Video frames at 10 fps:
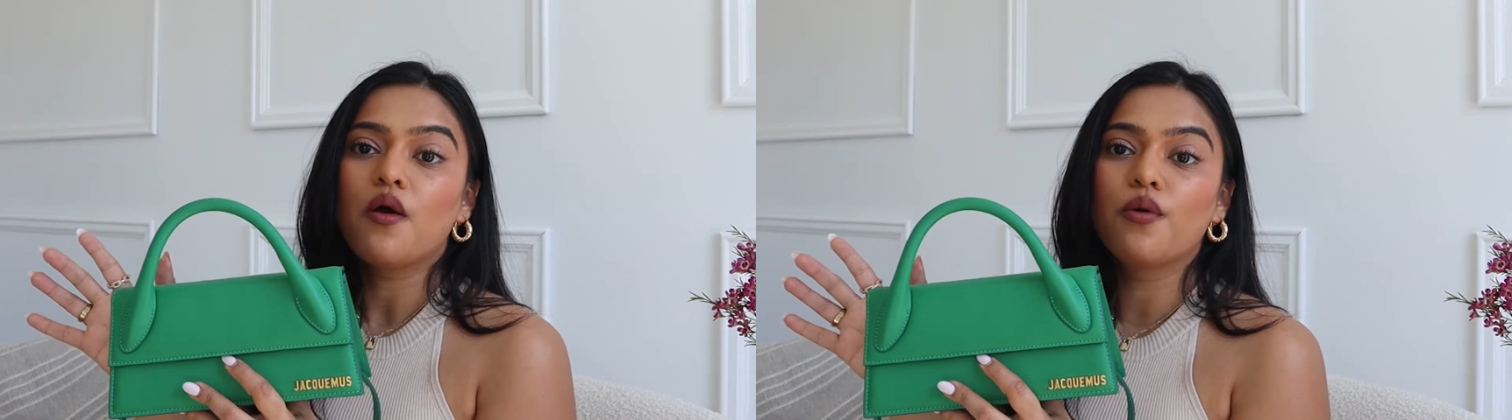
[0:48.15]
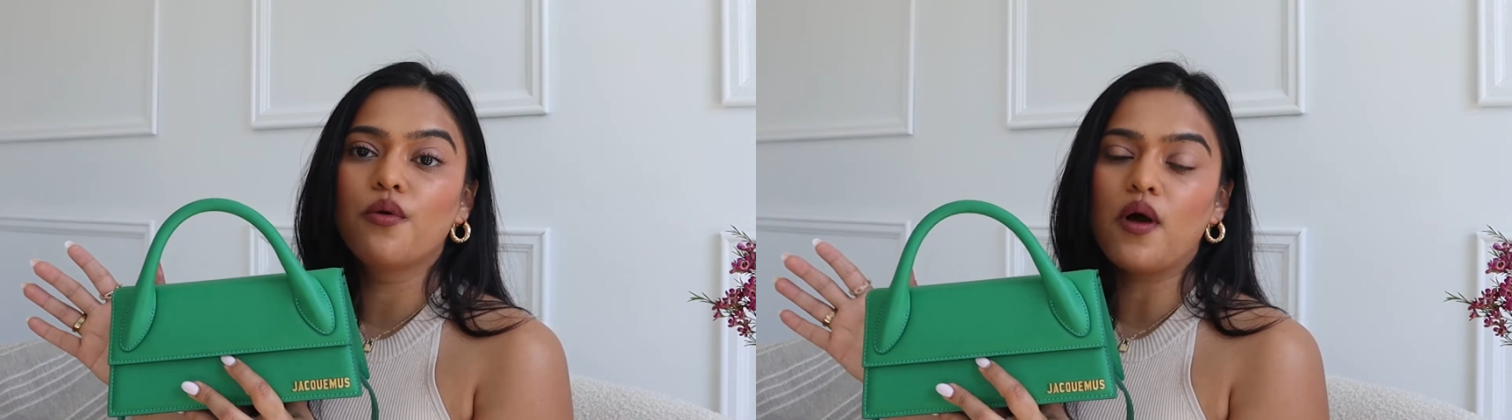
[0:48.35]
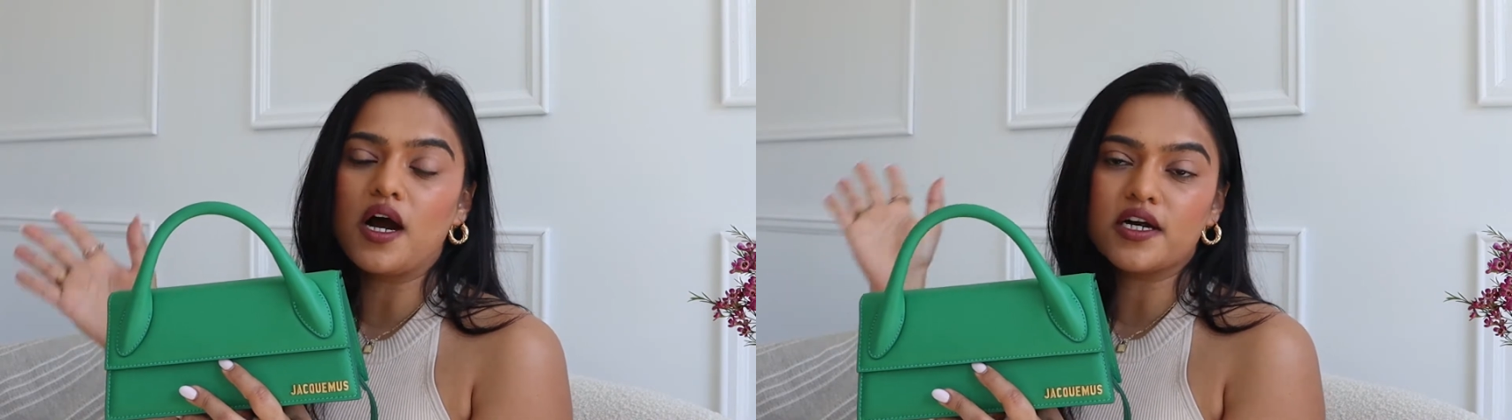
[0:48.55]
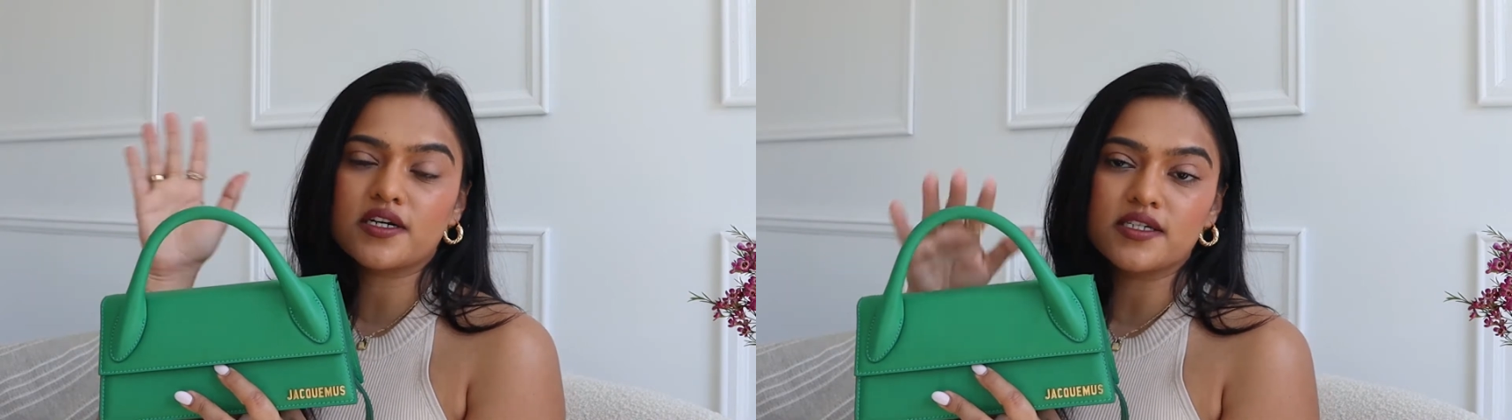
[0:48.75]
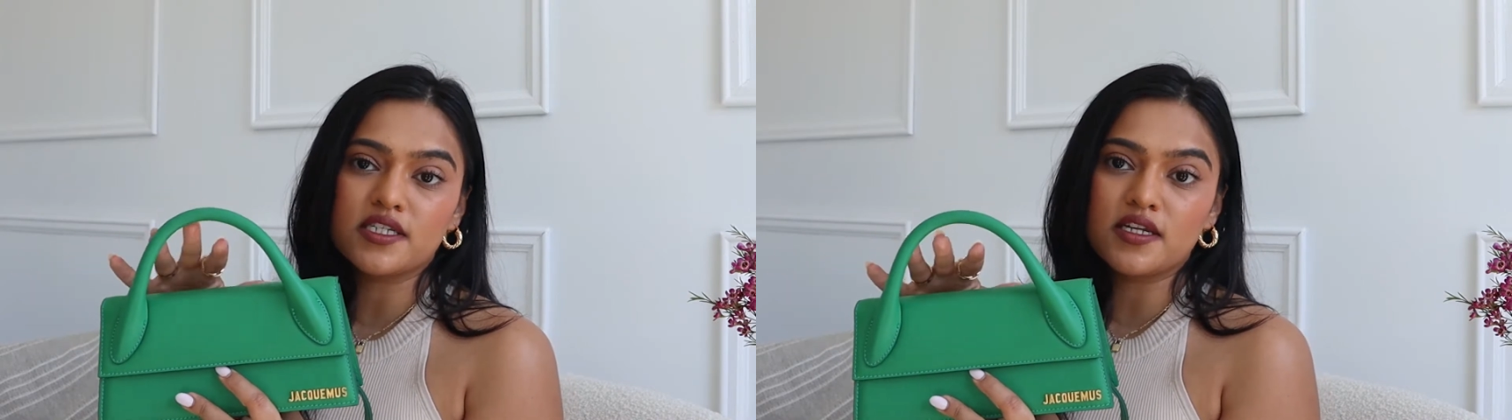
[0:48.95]
who are
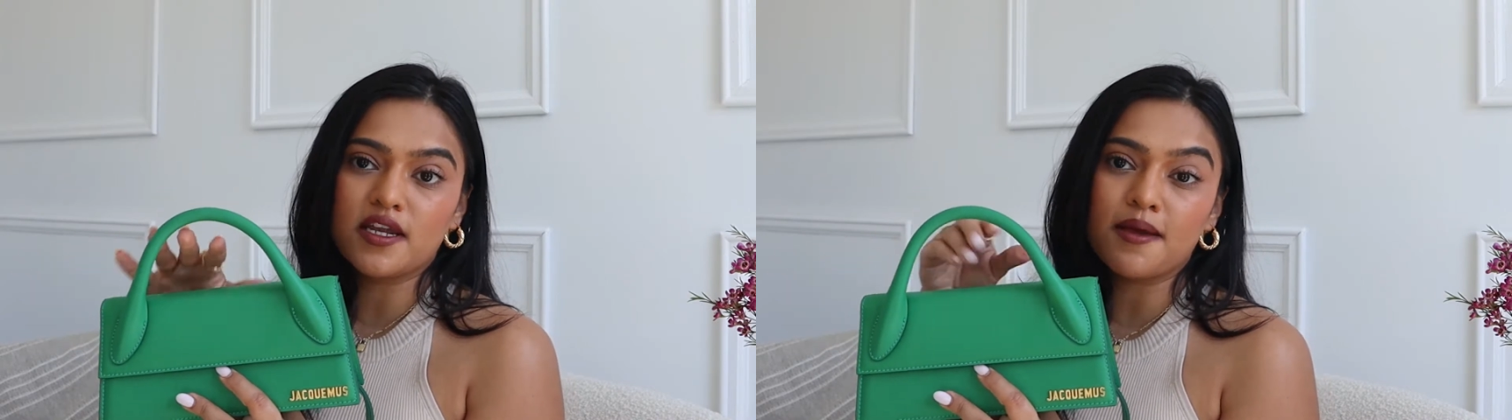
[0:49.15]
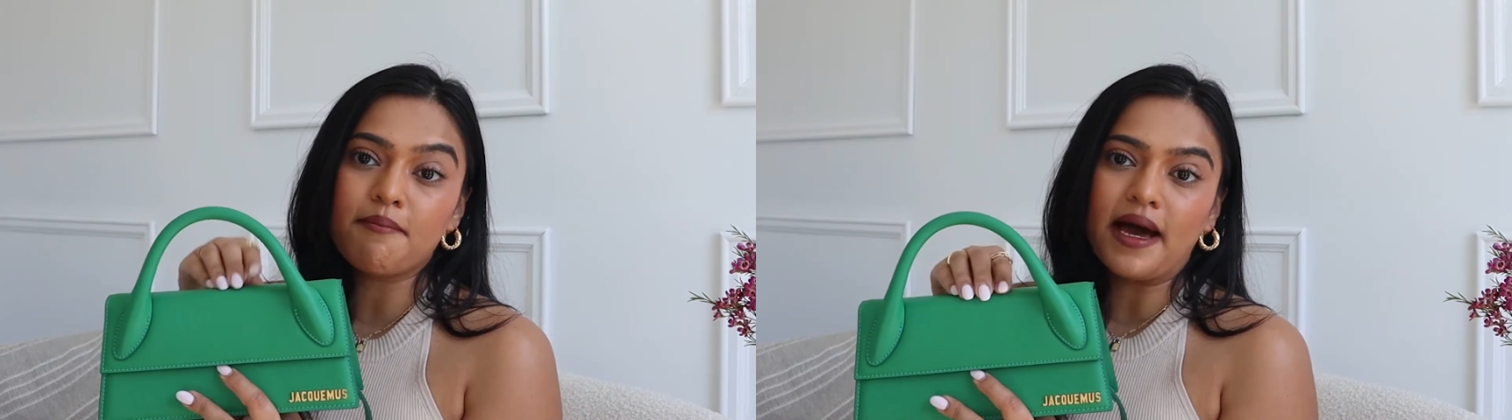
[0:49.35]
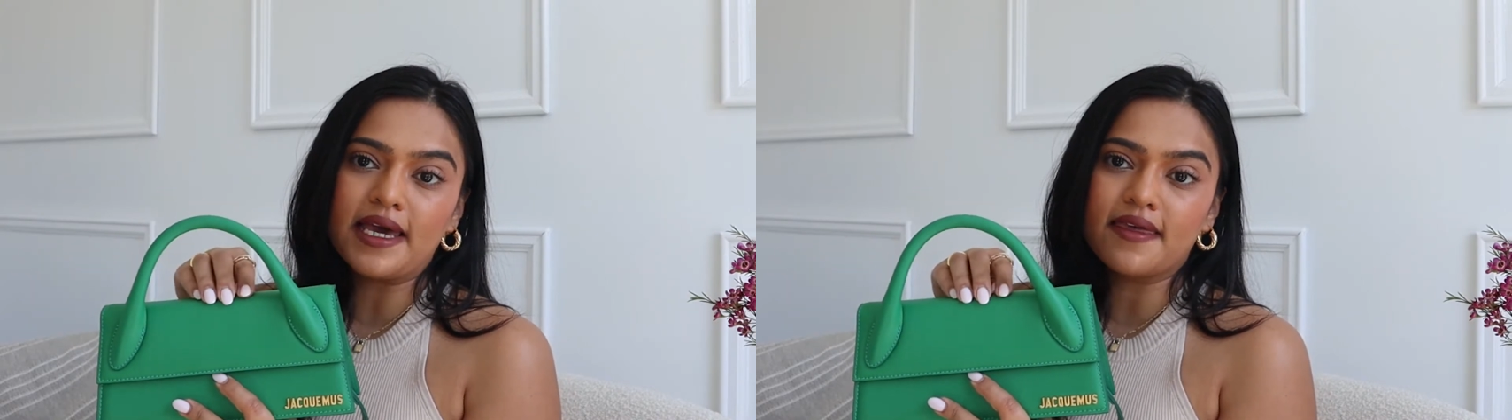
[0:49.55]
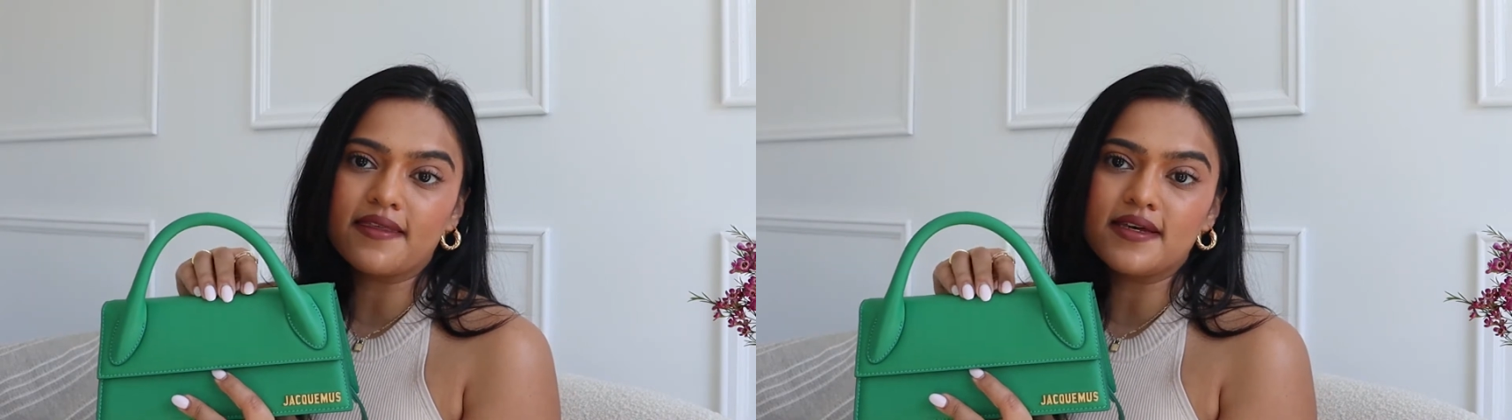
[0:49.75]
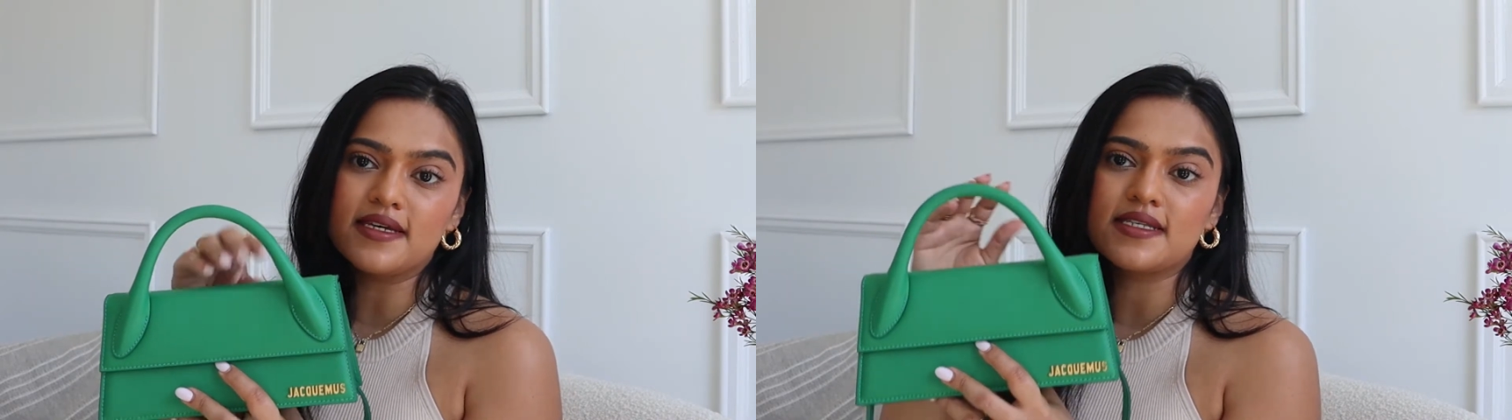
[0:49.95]
considering buying
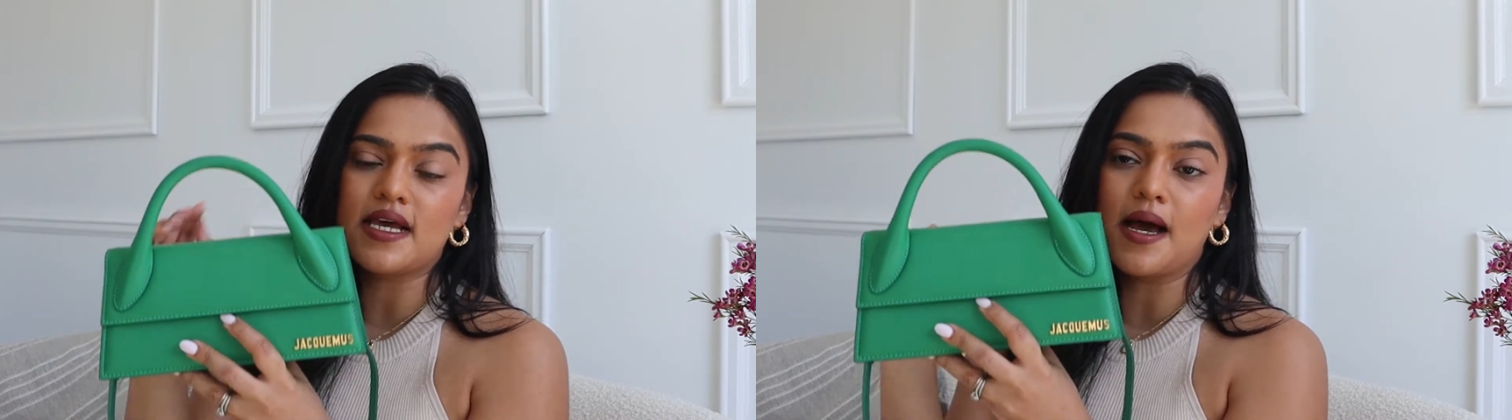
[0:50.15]
this